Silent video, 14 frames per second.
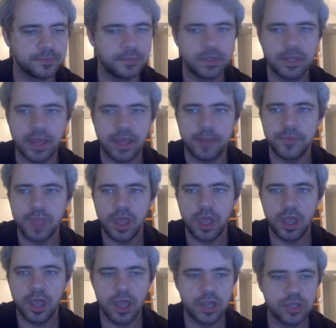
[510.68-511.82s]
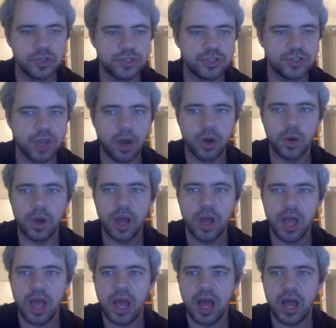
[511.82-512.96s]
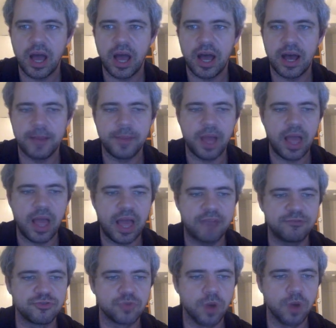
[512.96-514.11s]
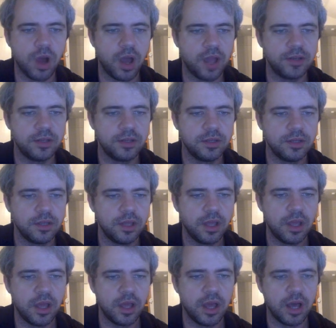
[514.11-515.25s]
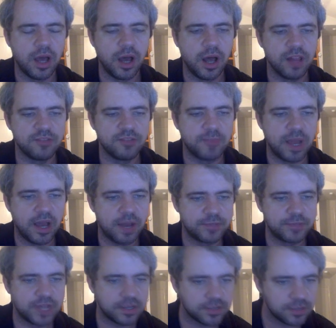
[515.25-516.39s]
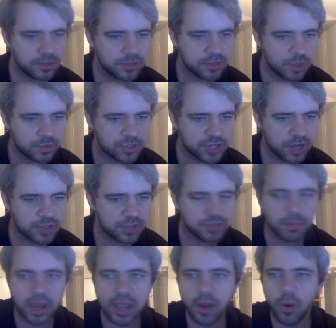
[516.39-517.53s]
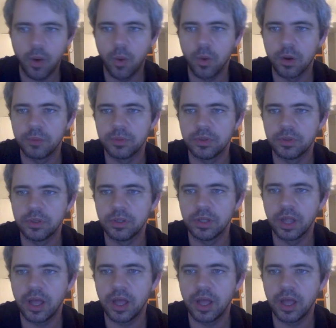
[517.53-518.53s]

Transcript: Okay, so I've drawn all of my objects. Don't judge my horrible